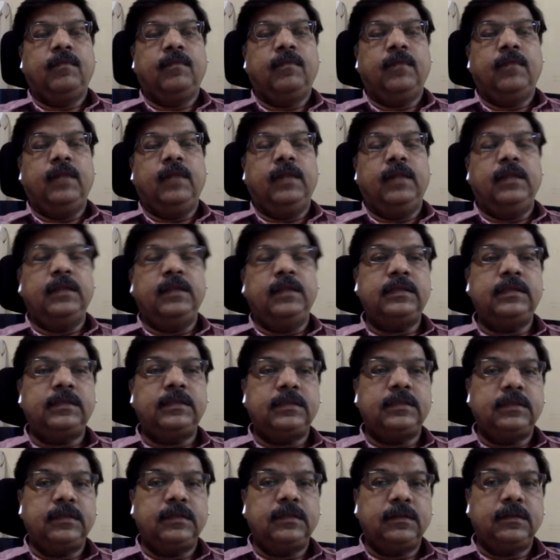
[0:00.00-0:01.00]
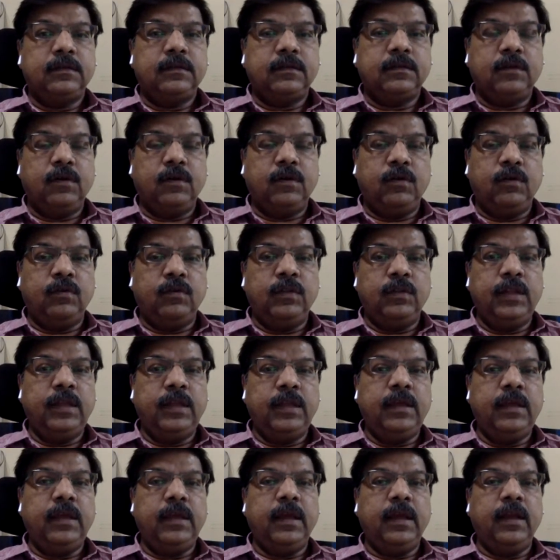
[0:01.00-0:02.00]
it is
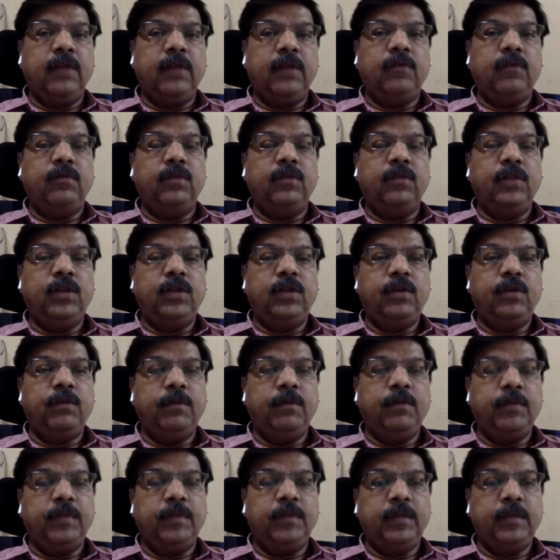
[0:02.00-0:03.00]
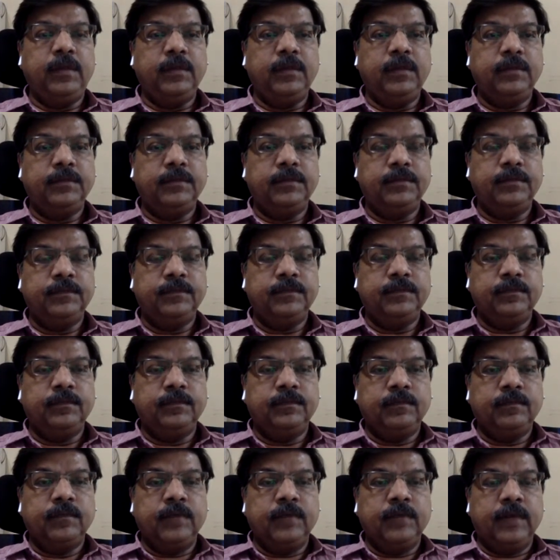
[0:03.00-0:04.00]
only and only homeopathy.
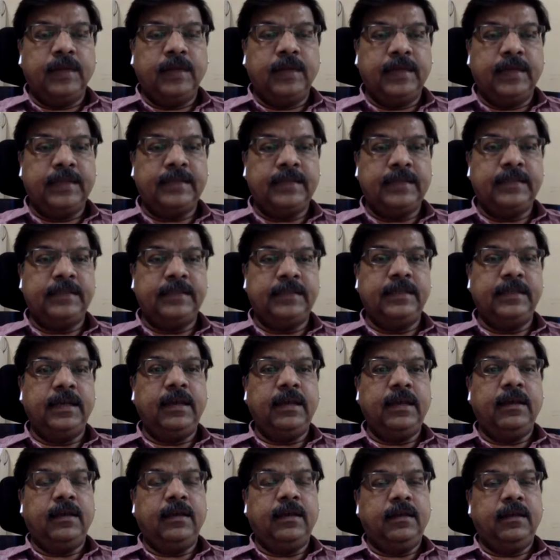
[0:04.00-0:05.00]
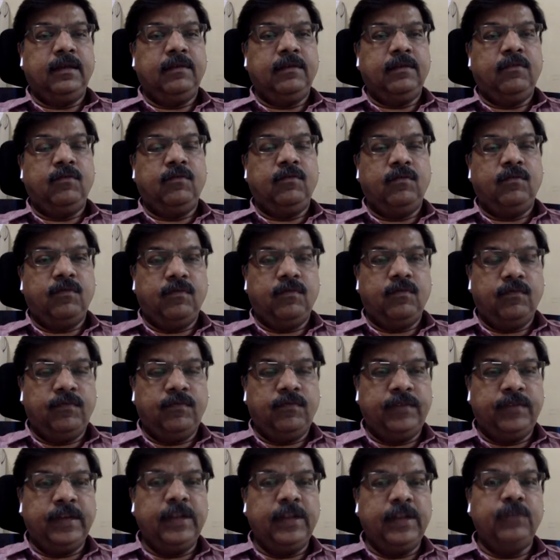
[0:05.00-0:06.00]
Rest is a
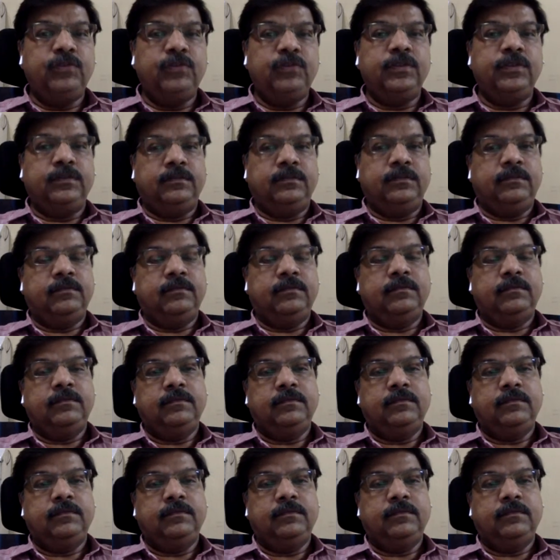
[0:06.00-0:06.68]
delusion.